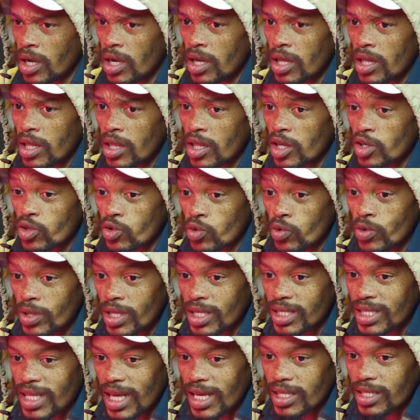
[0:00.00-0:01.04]
The truth
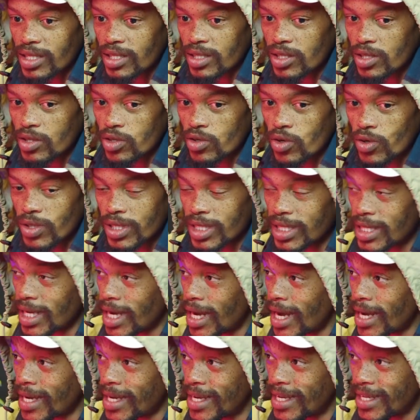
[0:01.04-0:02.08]
is that, siseka ke.